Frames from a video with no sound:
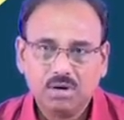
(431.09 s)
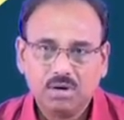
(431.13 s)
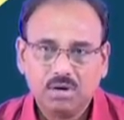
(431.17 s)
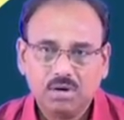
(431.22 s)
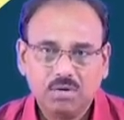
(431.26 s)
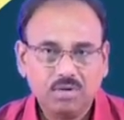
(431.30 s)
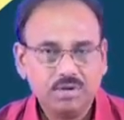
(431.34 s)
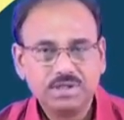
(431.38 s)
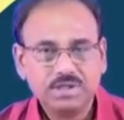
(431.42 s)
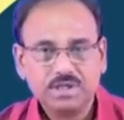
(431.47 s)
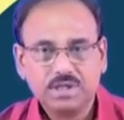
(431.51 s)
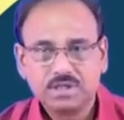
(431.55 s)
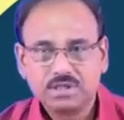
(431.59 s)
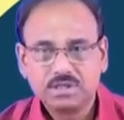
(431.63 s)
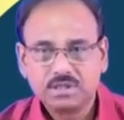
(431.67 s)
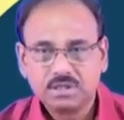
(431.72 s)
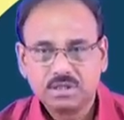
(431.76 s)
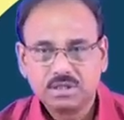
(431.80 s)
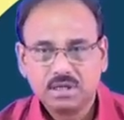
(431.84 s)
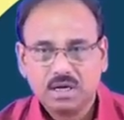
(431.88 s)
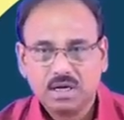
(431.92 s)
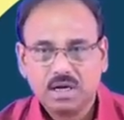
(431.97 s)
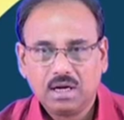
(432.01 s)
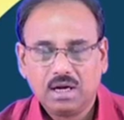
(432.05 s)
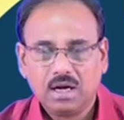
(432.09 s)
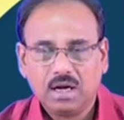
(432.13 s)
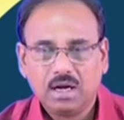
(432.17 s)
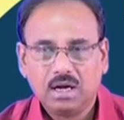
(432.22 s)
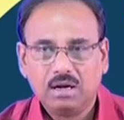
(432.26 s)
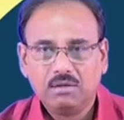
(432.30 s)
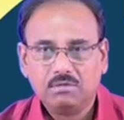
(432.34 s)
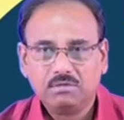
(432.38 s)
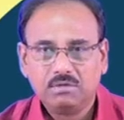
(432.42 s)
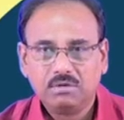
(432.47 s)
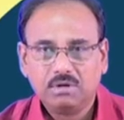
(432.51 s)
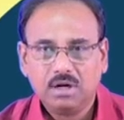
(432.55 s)
which is
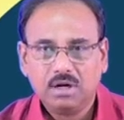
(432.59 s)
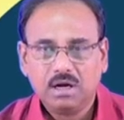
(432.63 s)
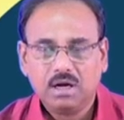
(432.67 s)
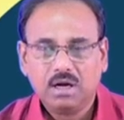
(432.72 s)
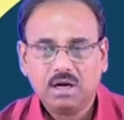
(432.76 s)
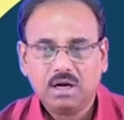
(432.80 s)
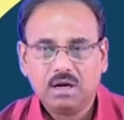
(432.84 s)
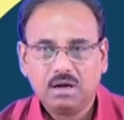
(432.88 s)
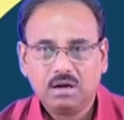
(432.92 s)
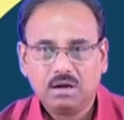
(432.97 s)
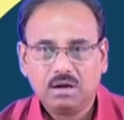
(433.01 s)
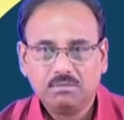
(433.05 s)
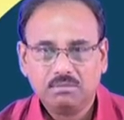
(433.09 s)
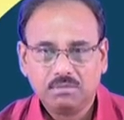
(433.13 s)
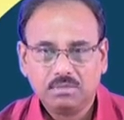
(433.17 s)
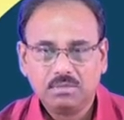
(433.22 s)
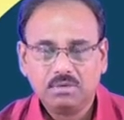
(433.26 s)
always